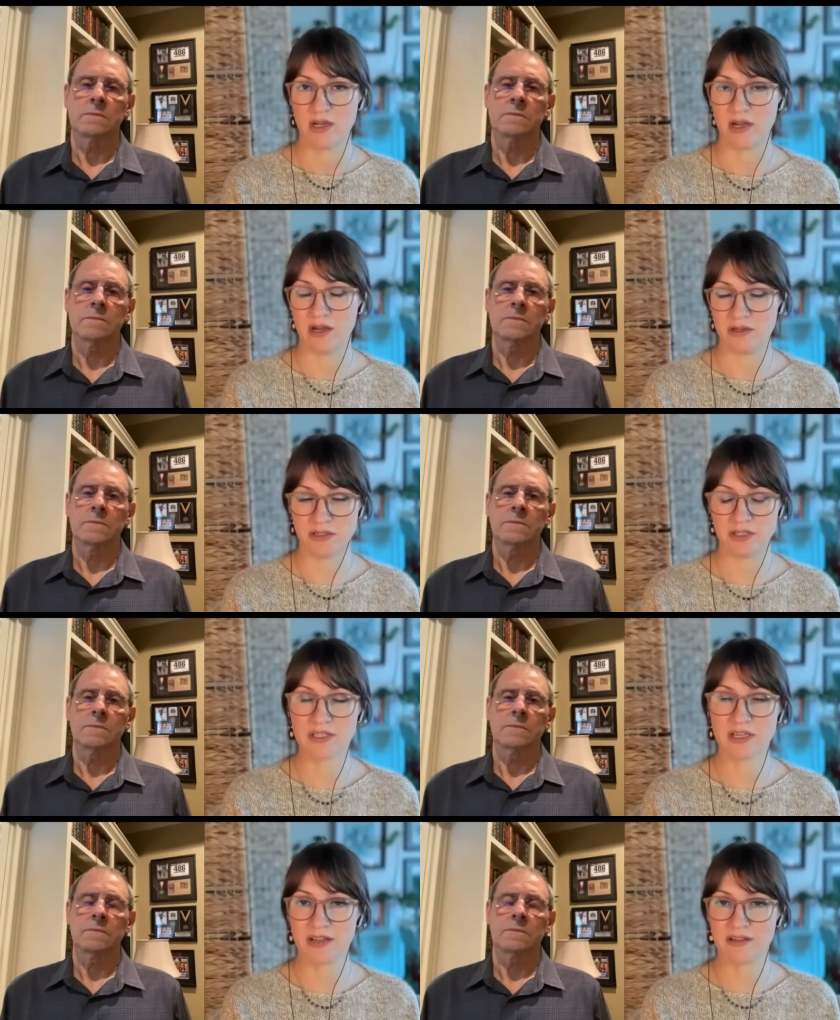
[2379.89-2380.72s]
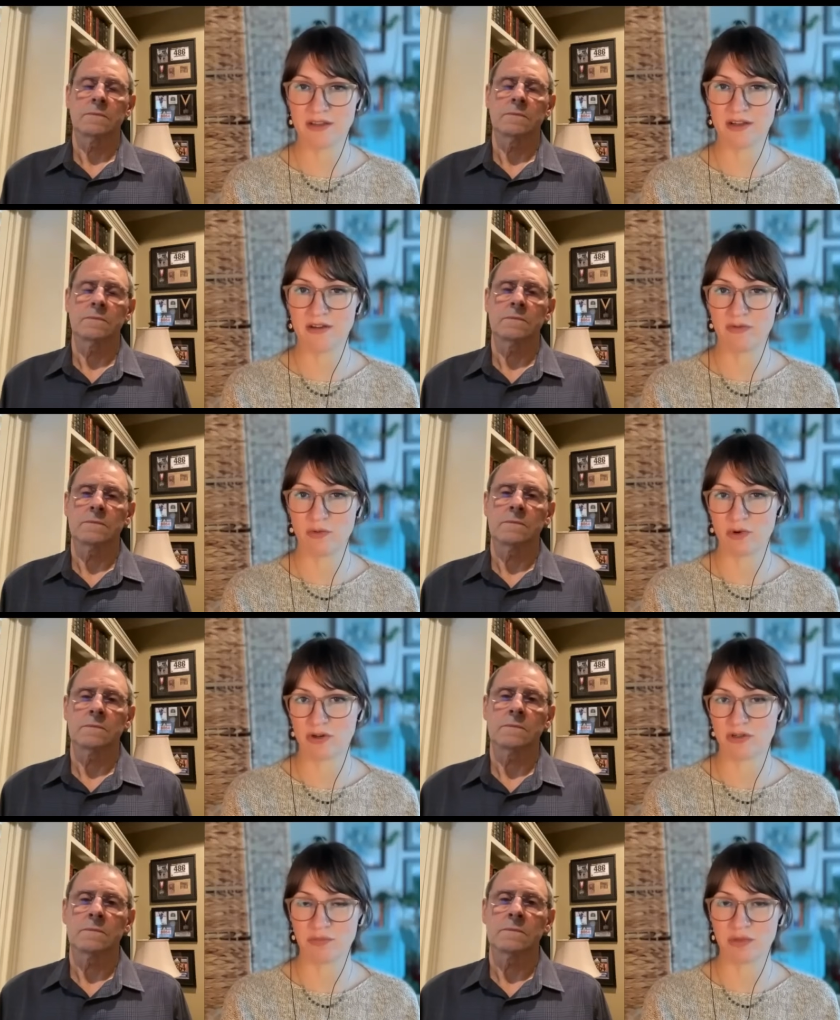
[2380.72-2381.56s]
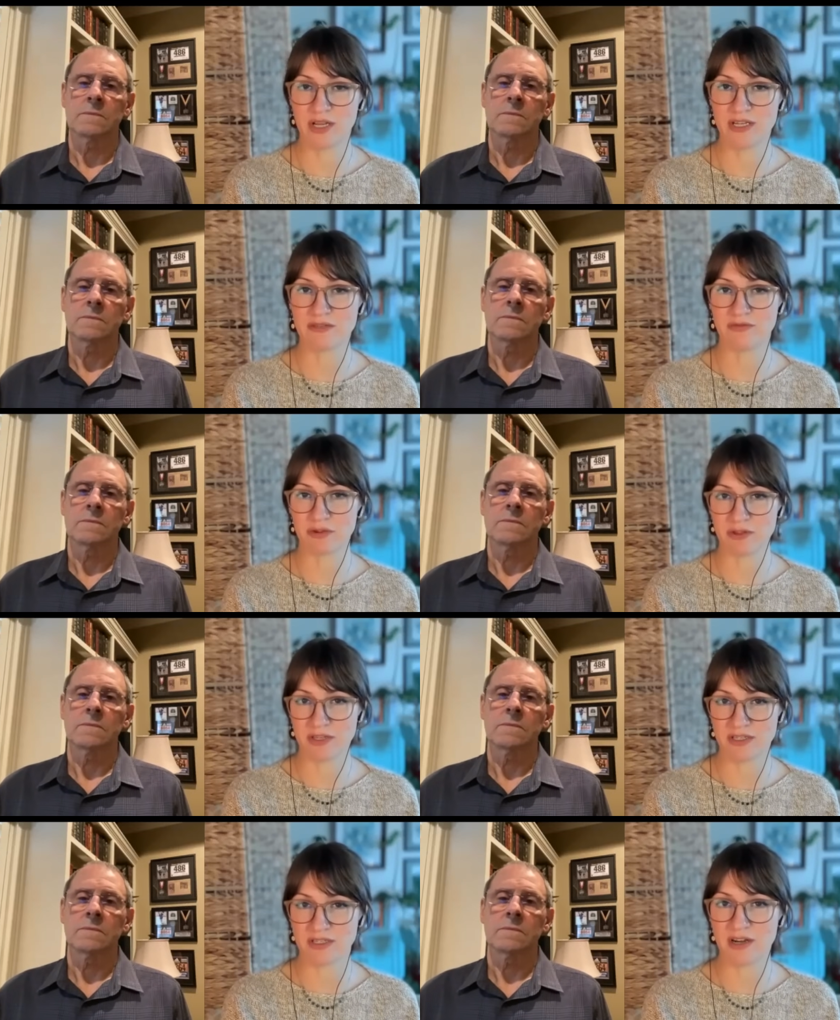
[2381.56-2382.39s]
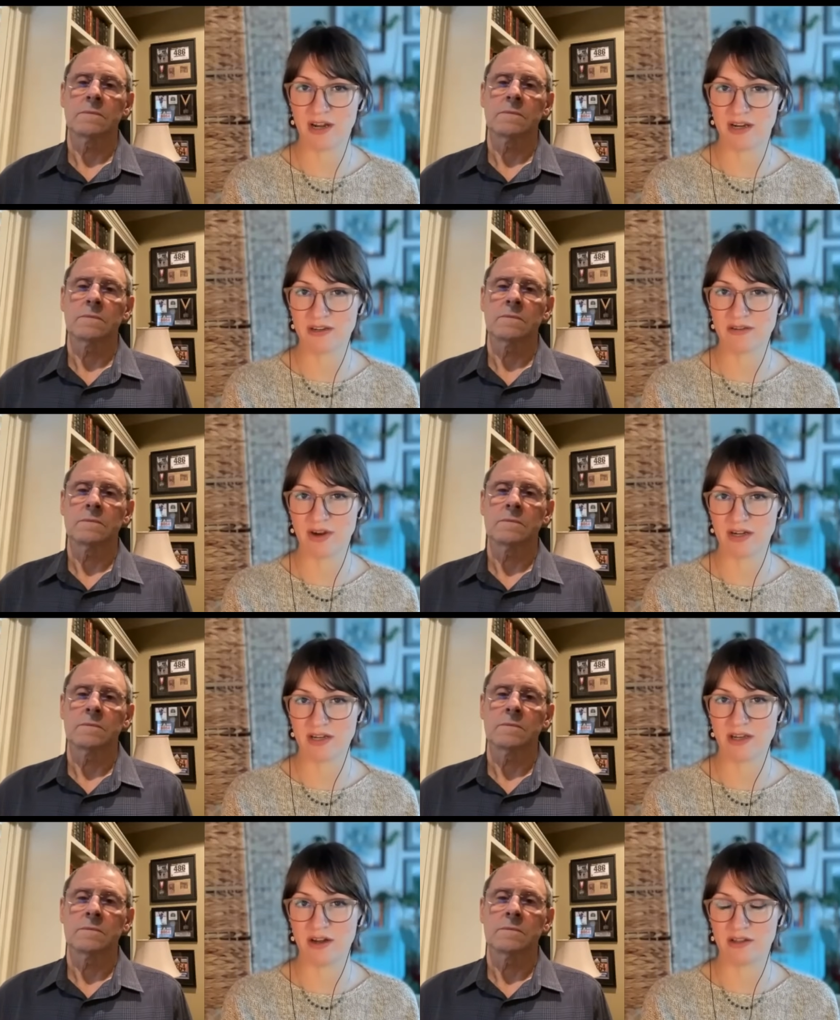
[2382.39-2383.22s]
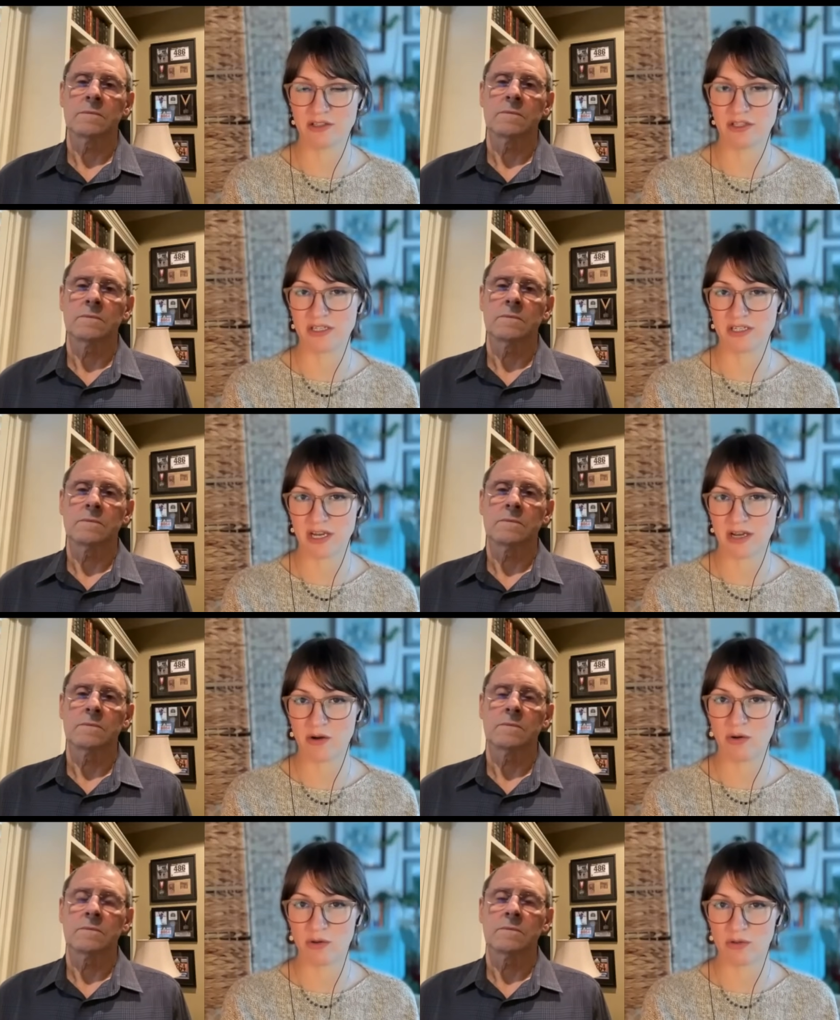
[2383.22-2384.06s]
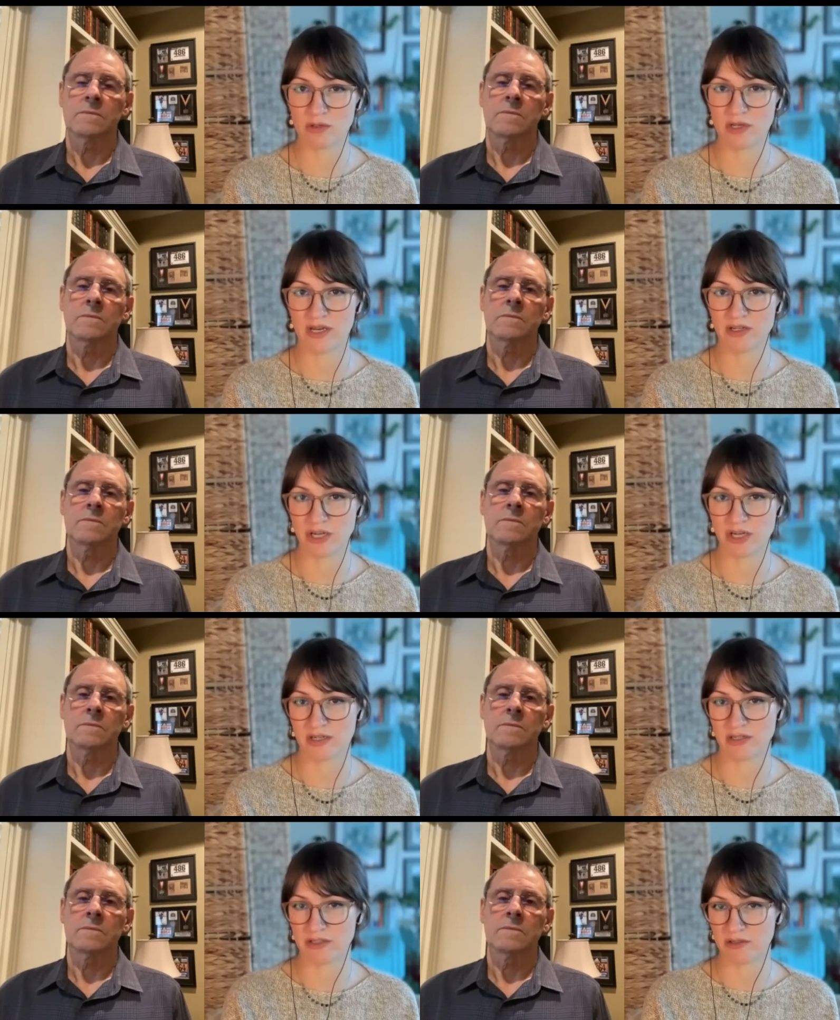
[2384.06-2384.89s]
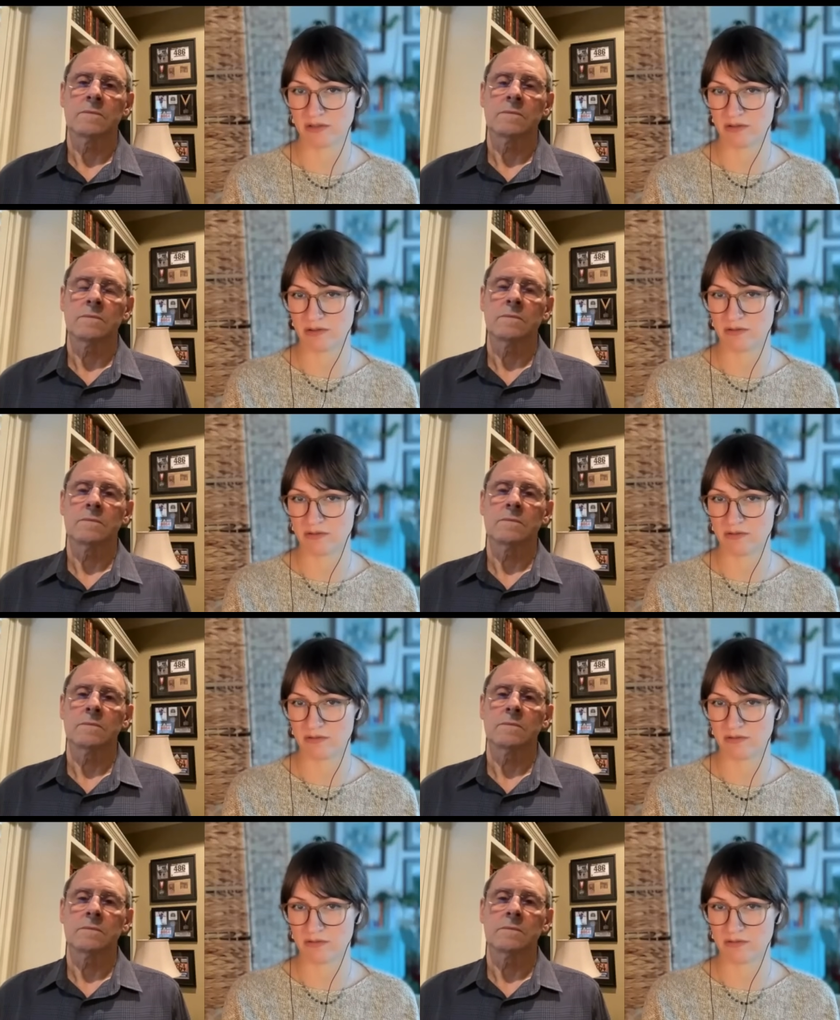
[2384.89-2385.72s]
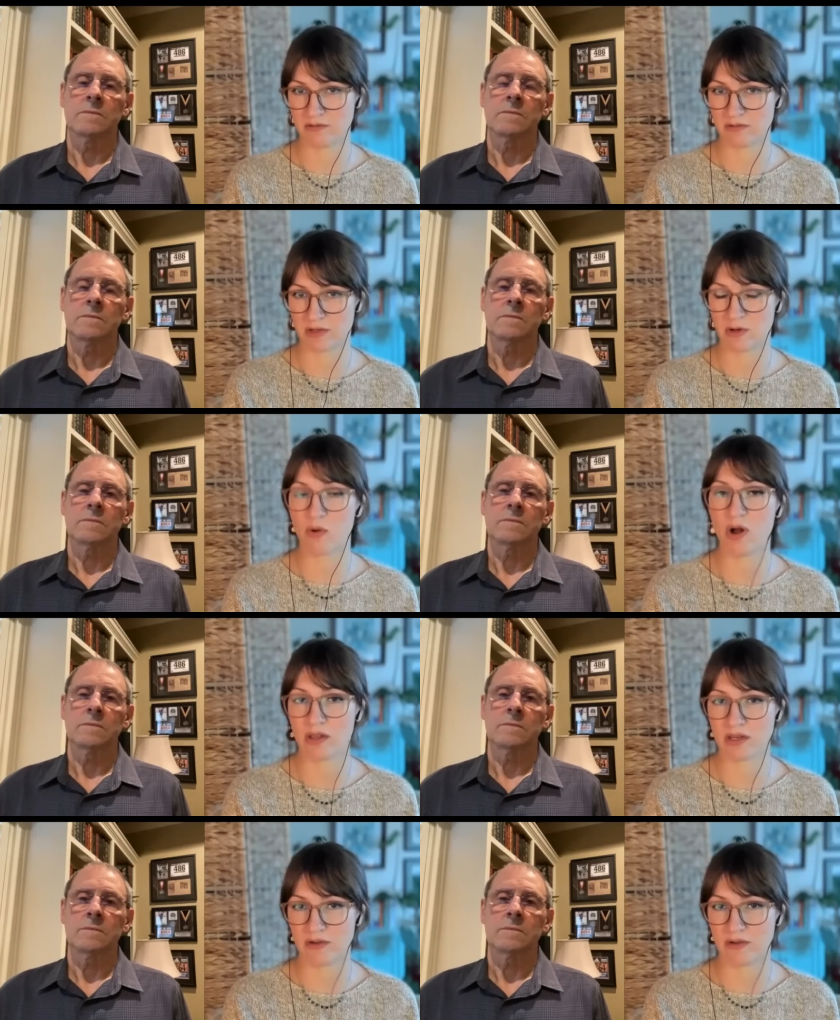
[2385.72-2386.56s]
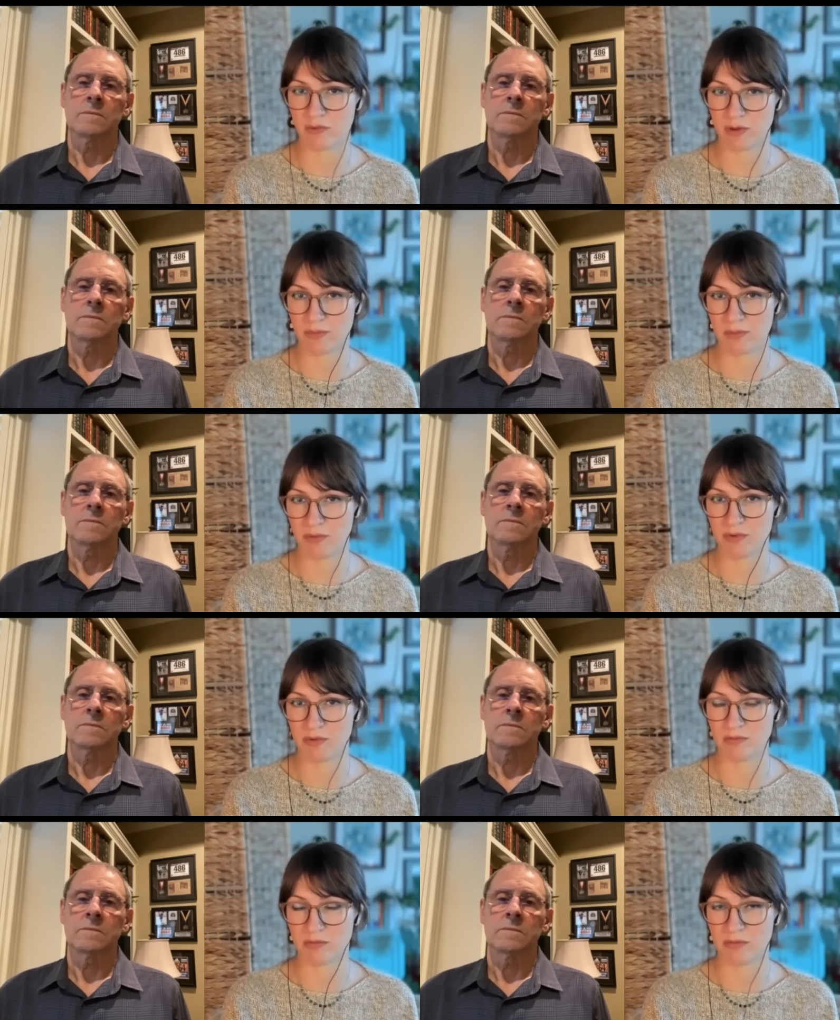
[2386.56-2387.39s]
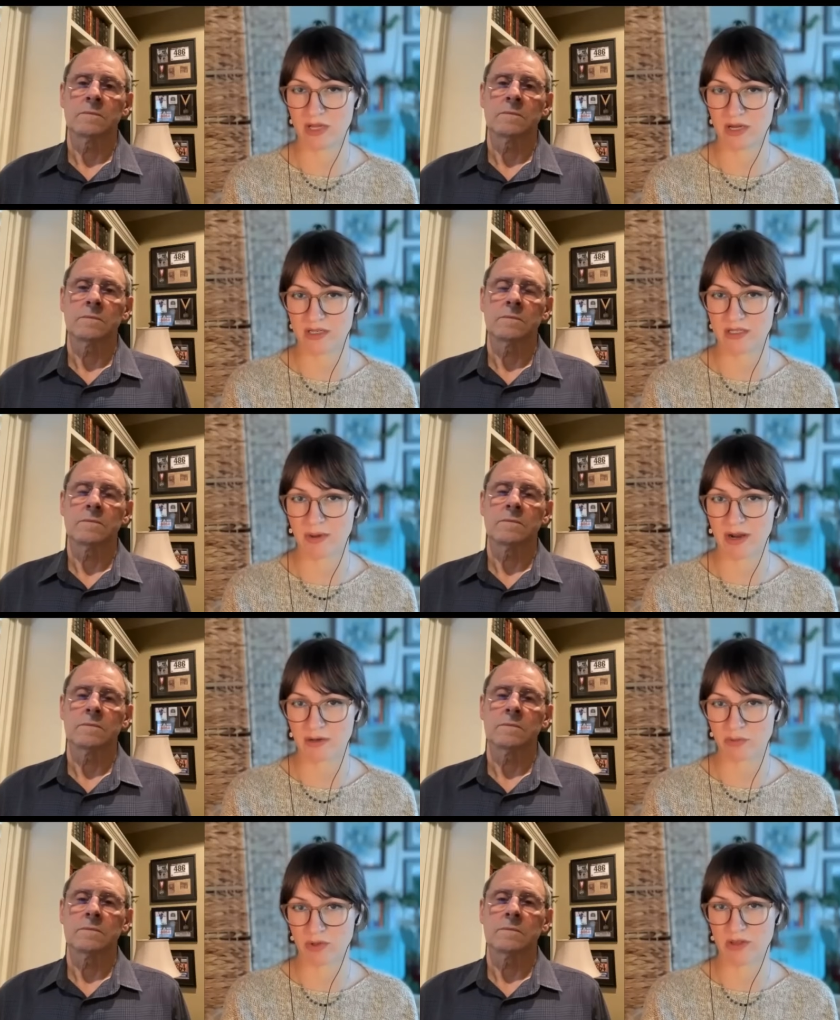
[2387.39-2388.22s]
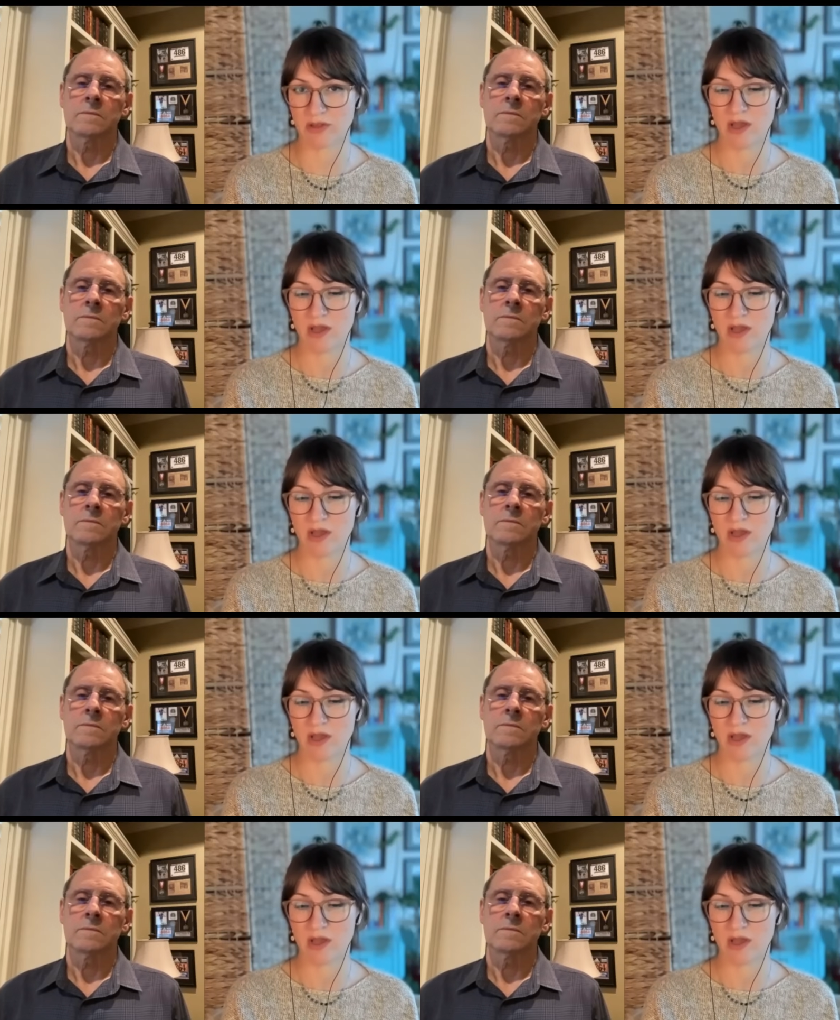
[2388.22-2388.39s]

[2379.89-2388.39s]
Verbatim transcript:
Speaker 1: I just can't think of a worse place for this kind of ideology to take hold and change the quality of what people can expect when